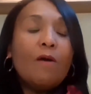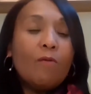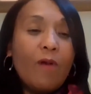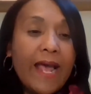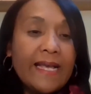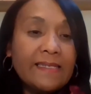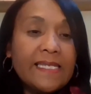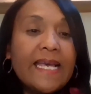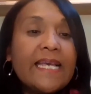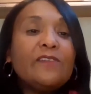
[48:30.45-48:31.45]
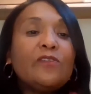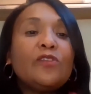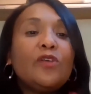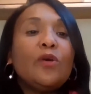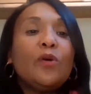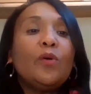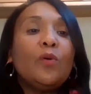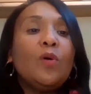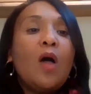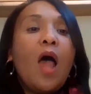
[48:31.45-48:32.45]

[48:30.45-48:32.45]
raise the issue,